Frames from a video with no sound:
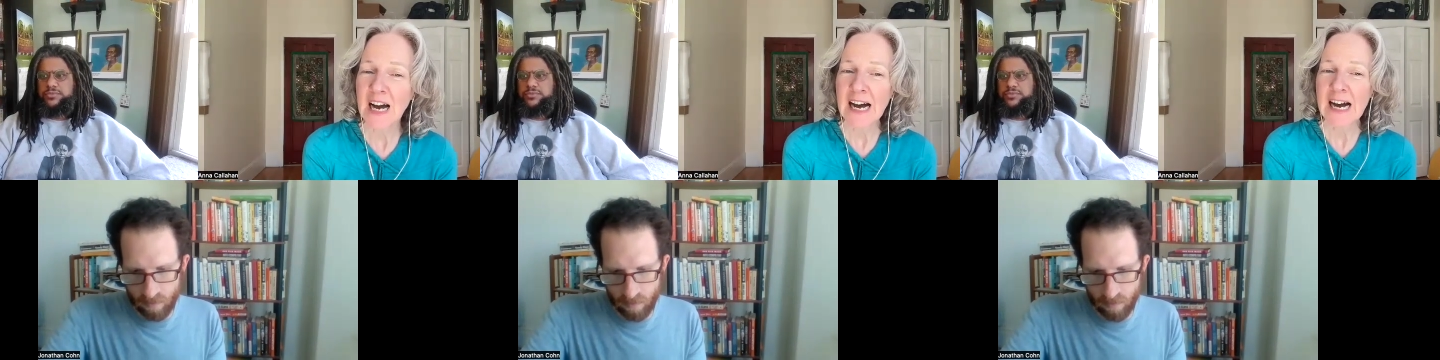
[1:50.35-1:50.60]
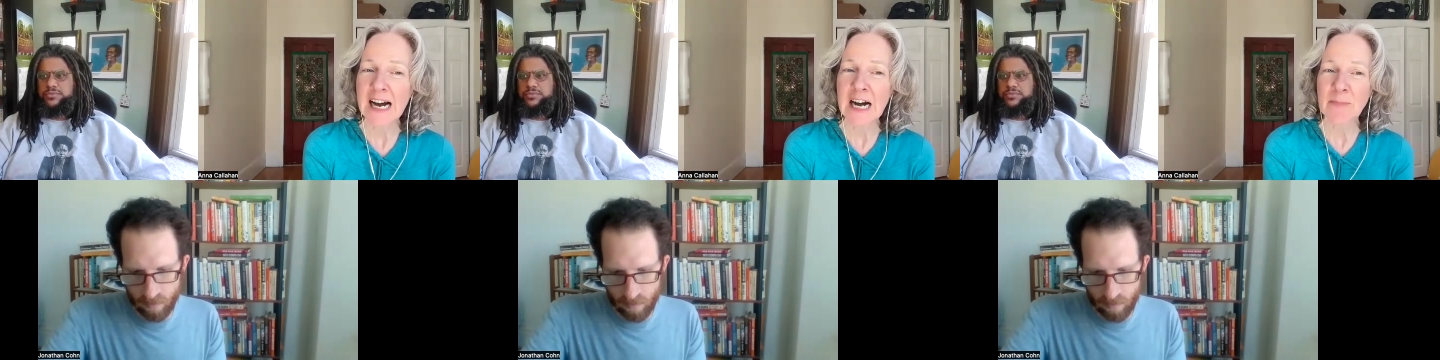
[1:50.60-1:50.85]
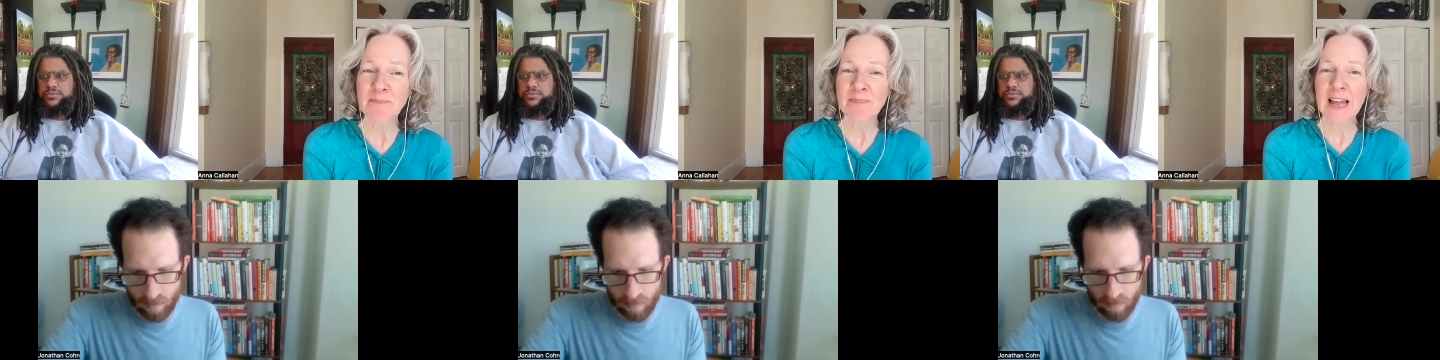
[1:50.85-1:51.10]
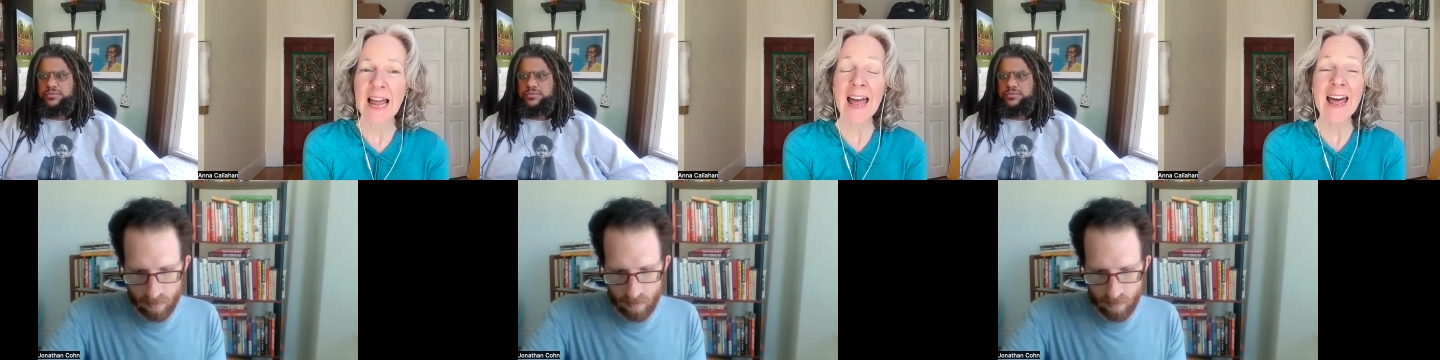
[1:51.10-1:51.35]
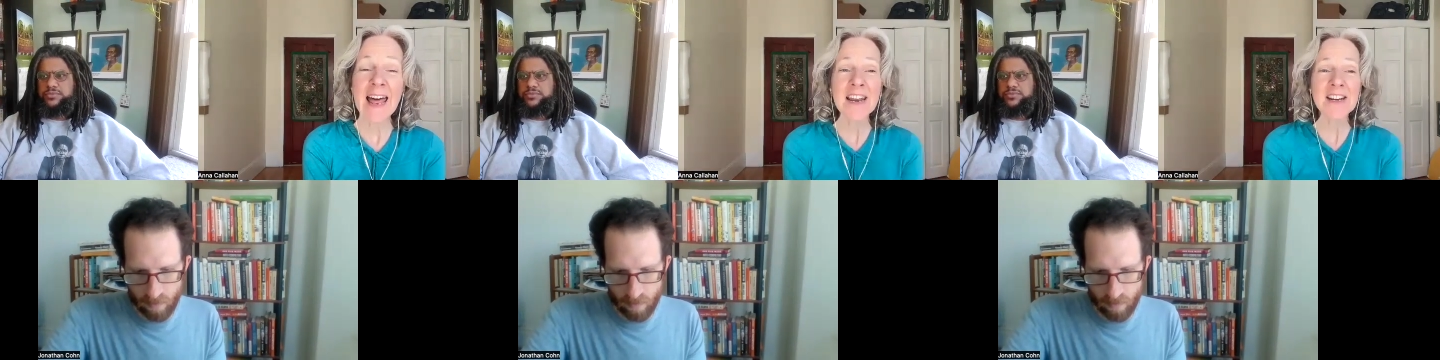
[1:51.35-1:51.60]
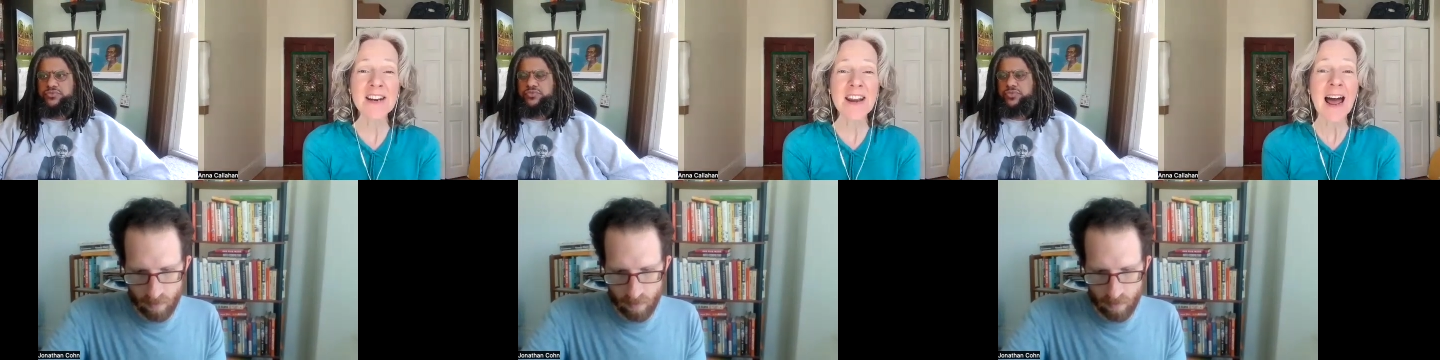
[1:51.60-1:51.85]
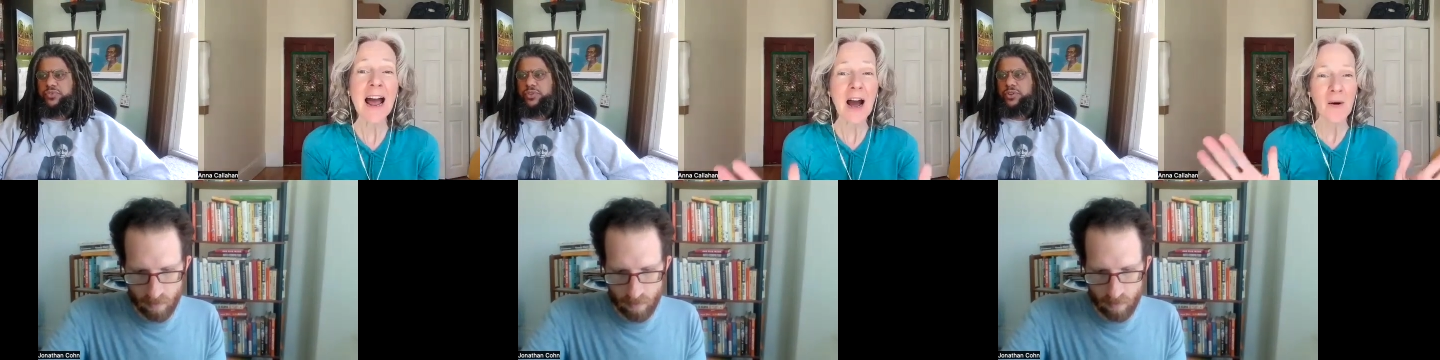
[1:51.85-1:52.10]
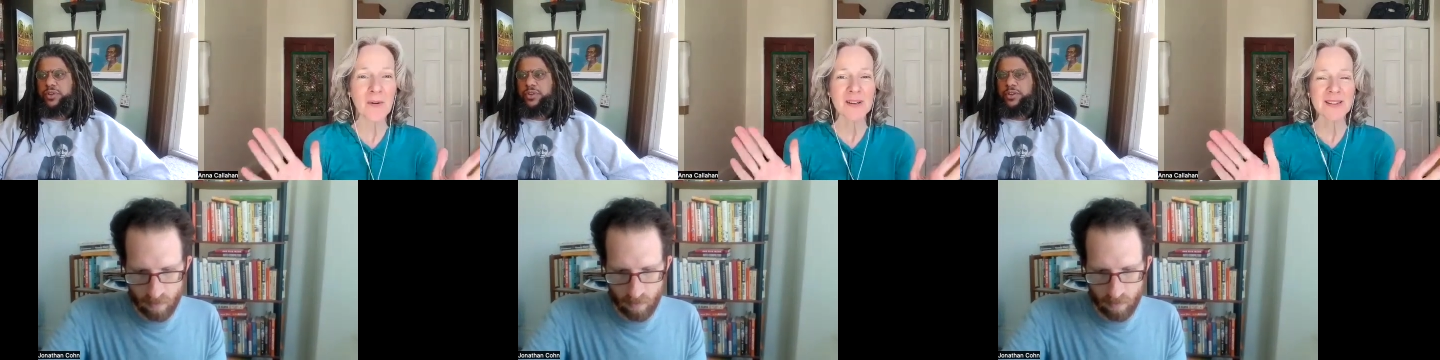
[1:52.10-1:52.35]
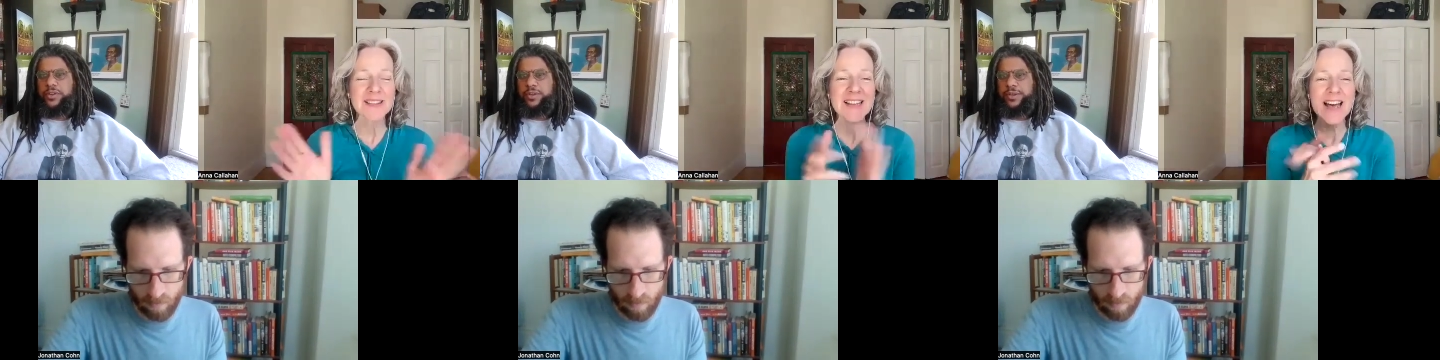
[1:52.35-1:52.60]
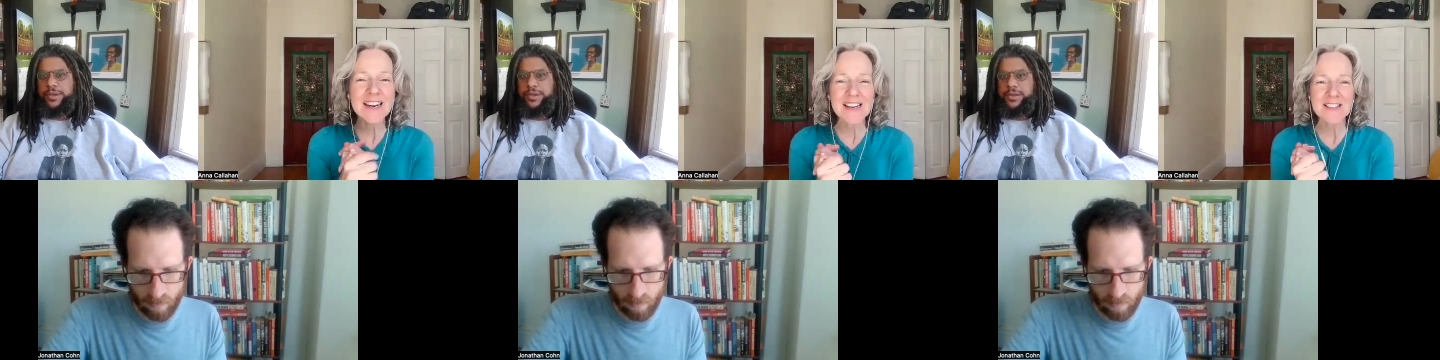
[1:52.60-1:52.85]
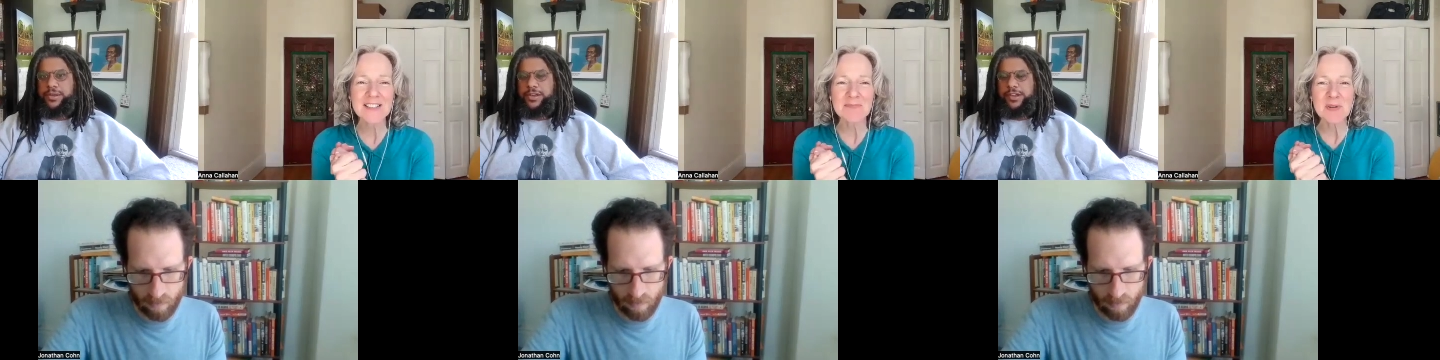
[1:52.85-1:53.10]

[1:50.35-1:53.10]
Speaker 1: Um, and now let us